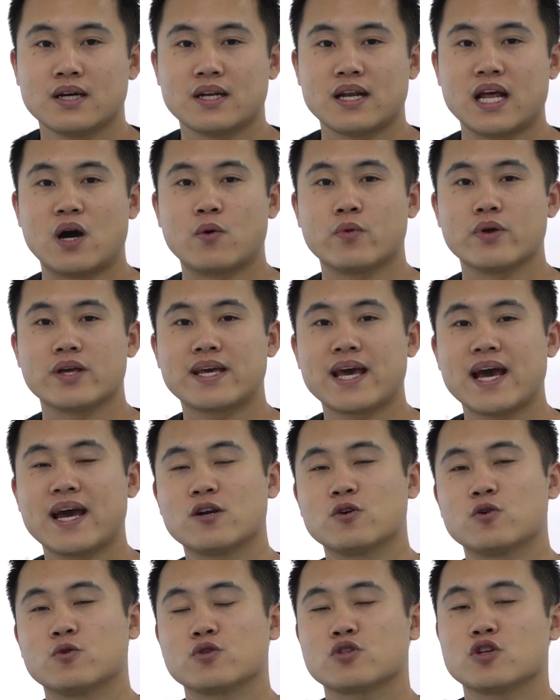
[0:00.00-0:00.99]
Now we
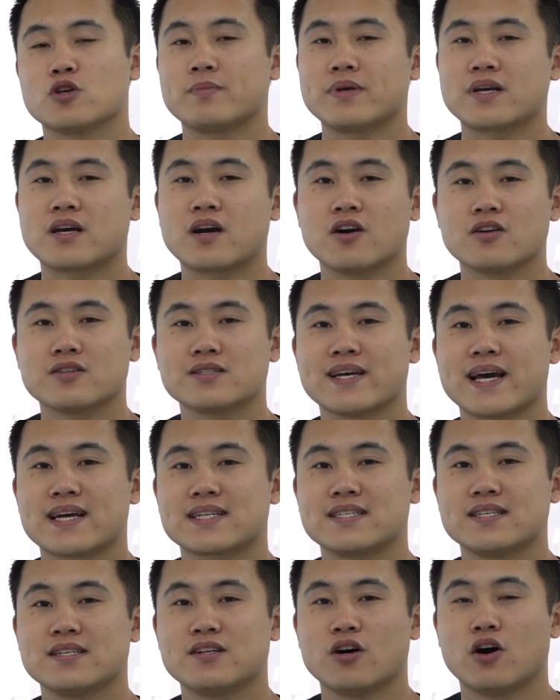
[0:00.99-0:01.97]
can also be
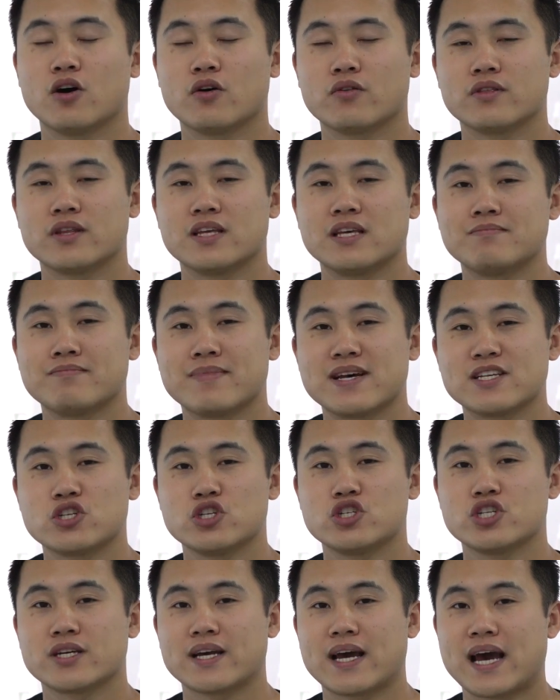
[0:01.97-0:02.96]
contacted on the
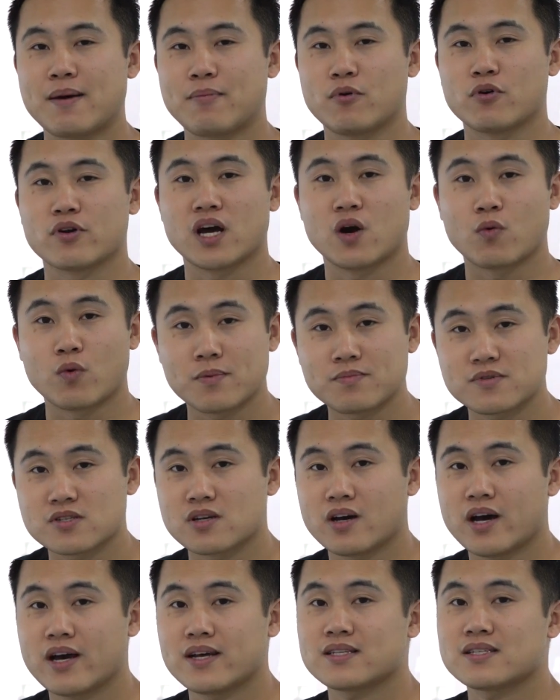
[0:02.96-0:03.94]
messaging app on our
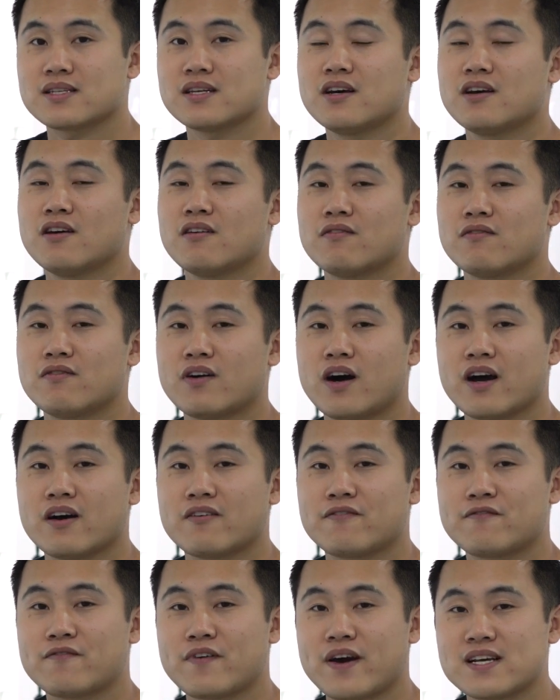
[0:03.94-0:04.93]
website
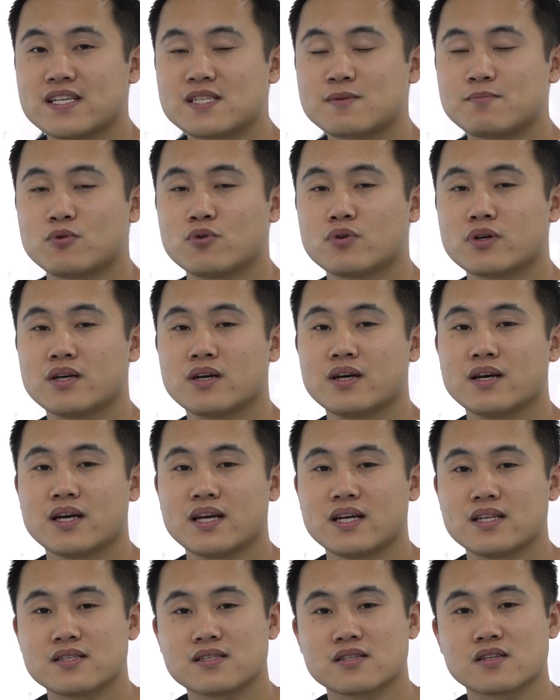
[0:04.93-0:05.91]
via Facebook,
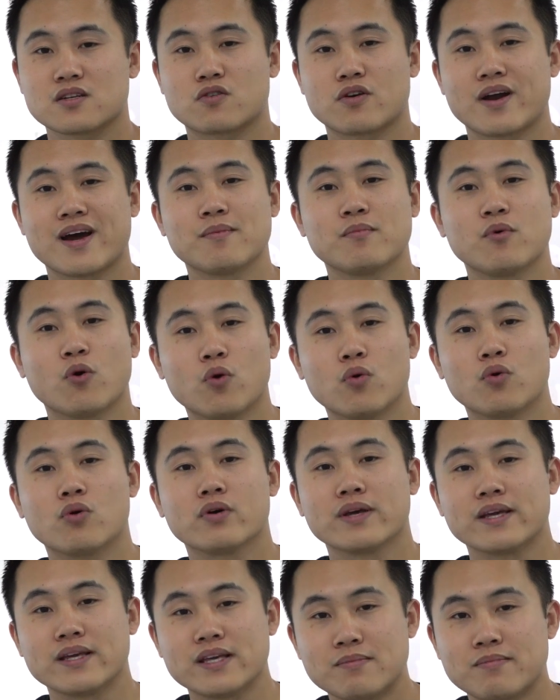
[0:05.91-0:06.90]
Instagram
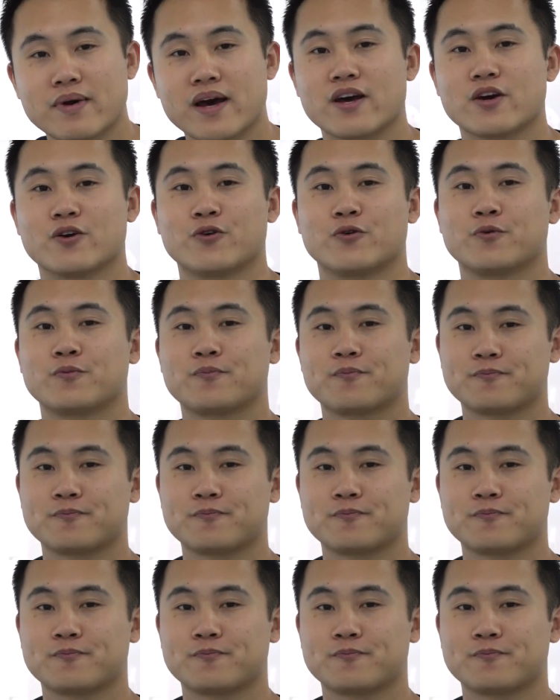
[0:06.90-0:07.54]
or email.